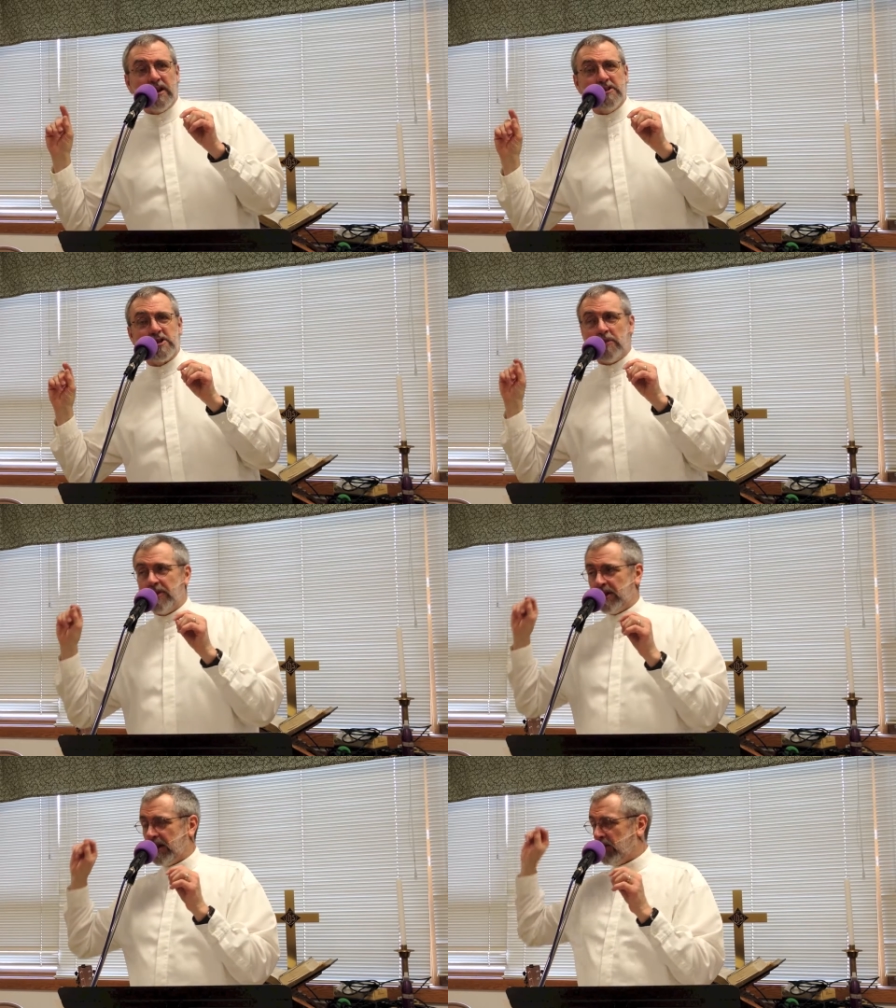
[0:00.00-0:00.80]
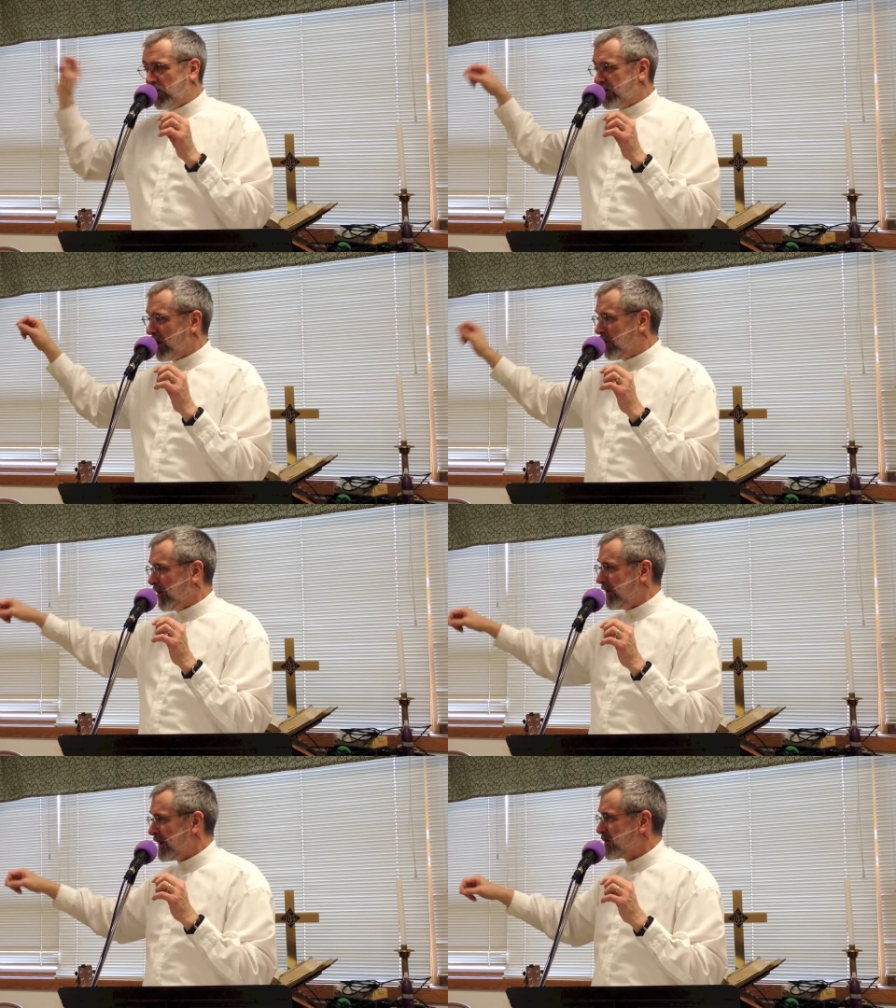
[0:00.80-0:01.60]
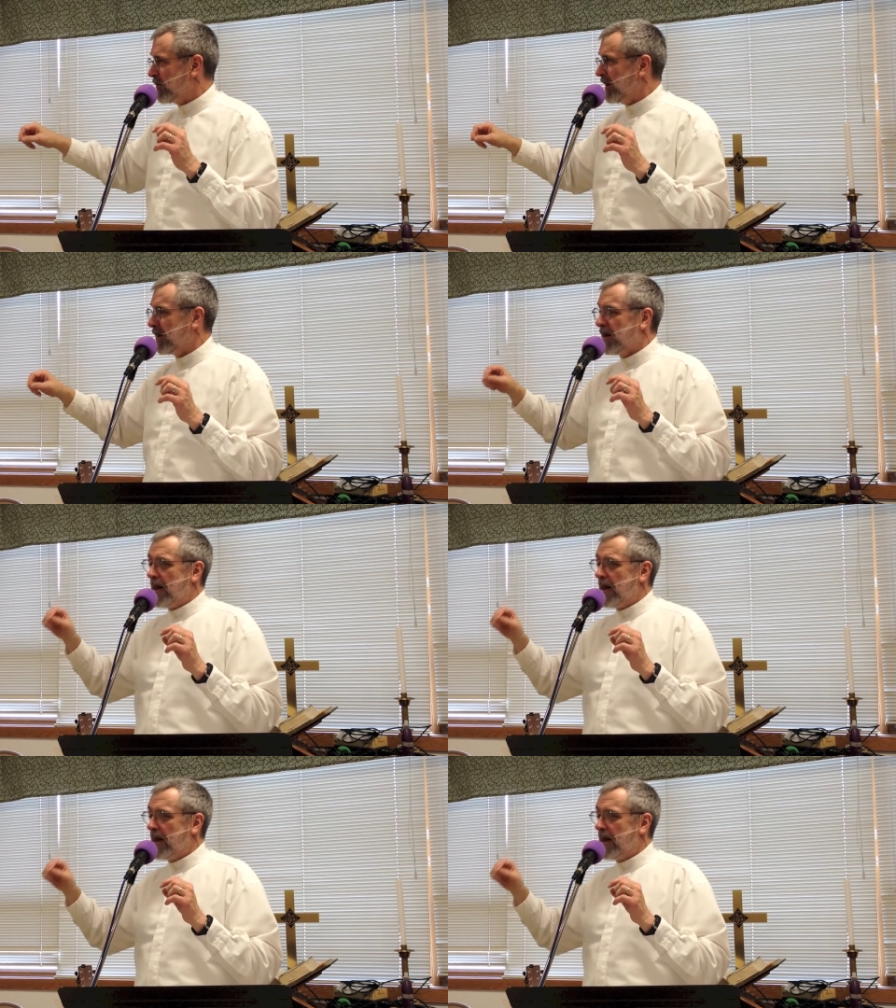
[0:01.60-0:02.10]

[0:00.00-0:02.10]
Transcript: in something that we'll talk about next week.